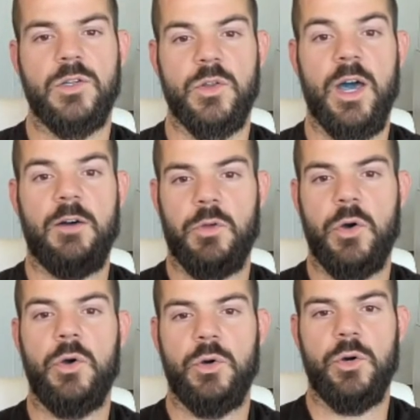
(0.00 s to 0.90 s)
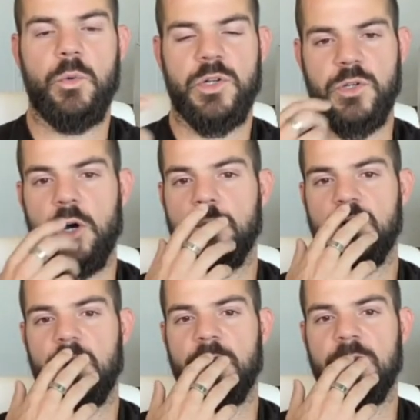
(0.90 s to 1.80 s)
So they have the W H O, which is home
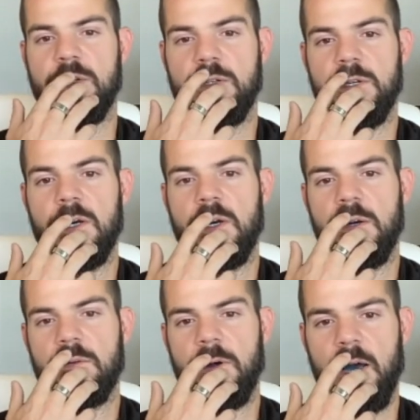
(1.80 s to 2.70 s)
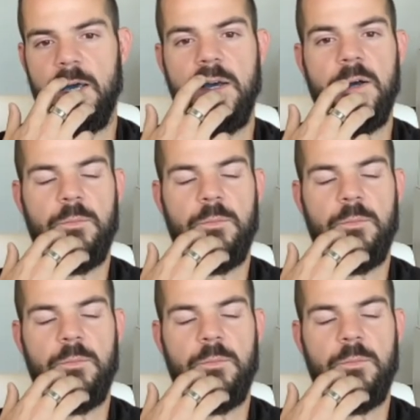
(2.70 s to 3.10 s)
service, mm-hmm. right?